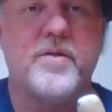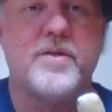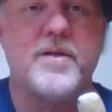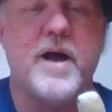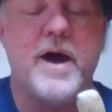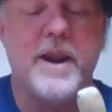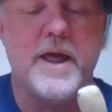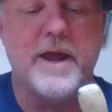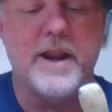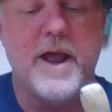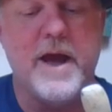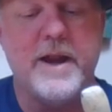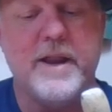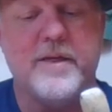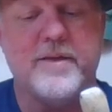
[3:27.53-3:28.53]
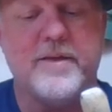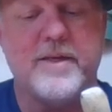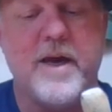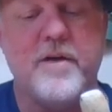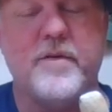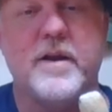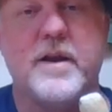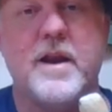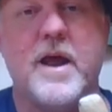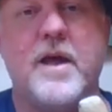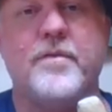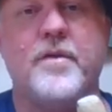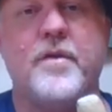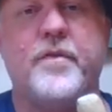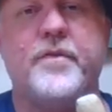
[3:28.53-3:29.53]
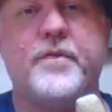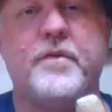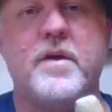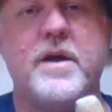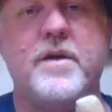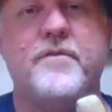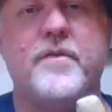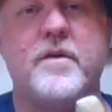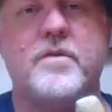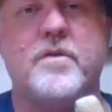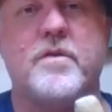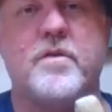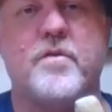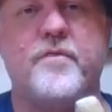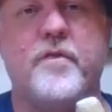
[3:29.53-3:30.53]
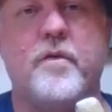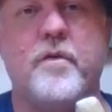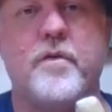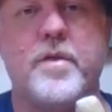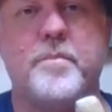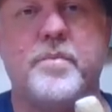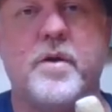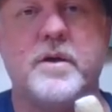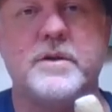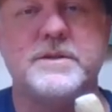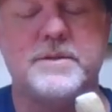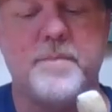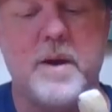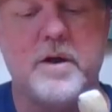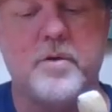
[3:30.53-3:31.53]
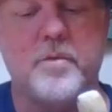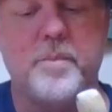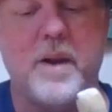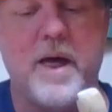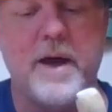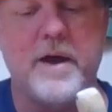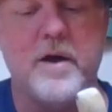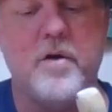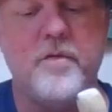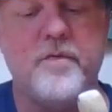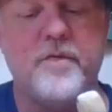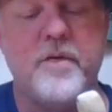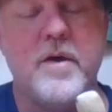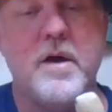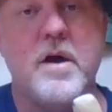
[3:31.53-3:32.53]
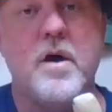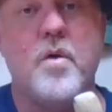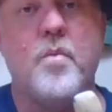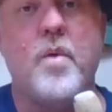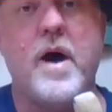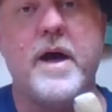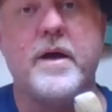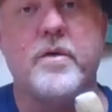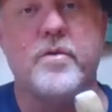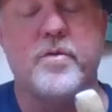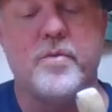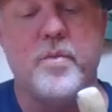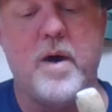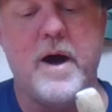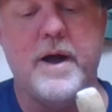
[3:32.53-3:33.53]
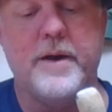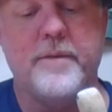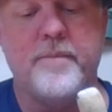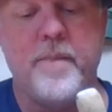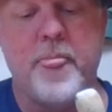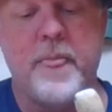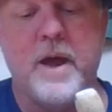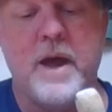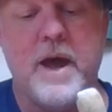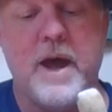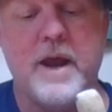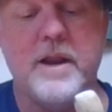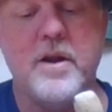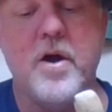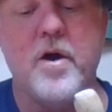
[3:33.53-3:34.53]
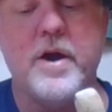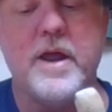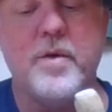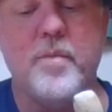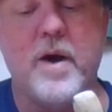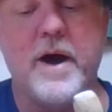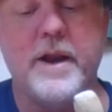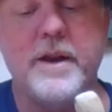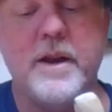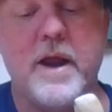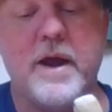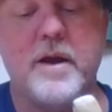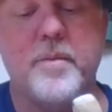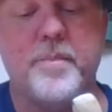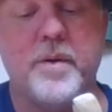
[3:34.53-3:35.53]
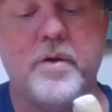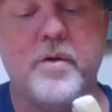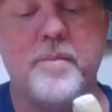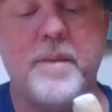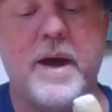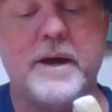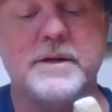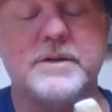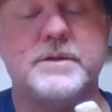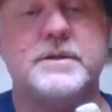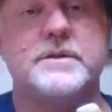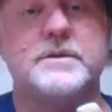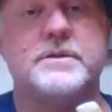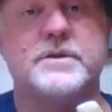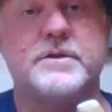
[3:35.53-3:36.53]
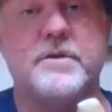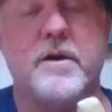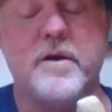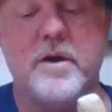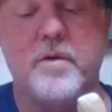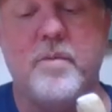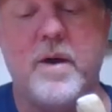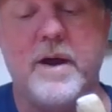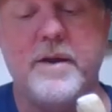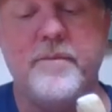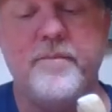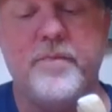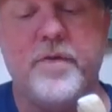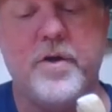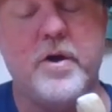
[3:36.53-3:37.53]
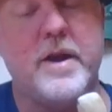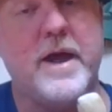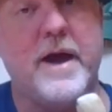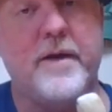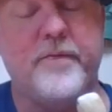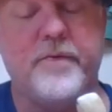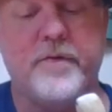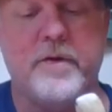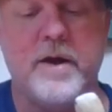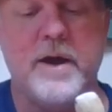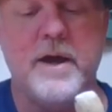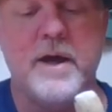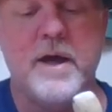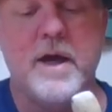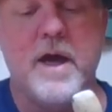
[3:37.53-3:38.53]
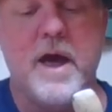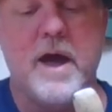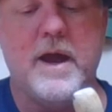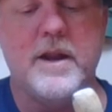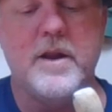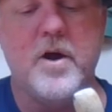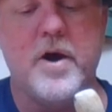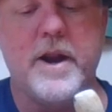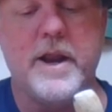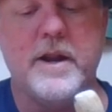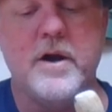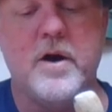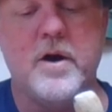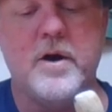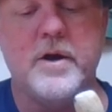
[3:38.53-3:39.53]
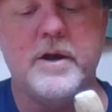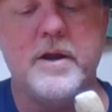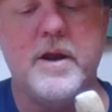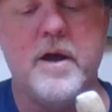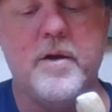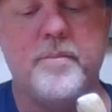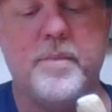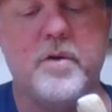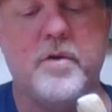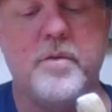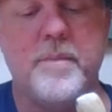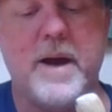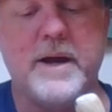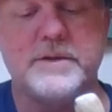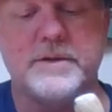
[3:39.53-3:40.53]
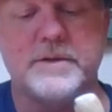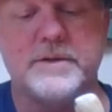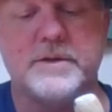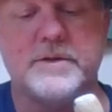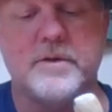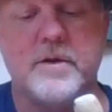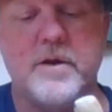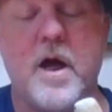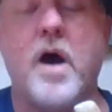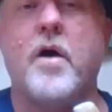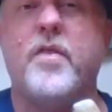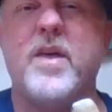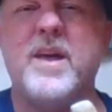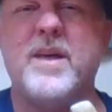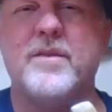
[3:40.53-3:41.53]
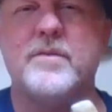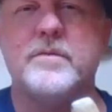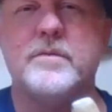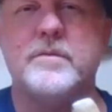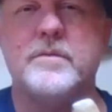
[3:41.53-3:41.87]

starting in 87 in the 3-4, the bronze medal playoff, Wales won. In 91, in a pool match, Australia won, 38-3. In 99, pool match, no, I think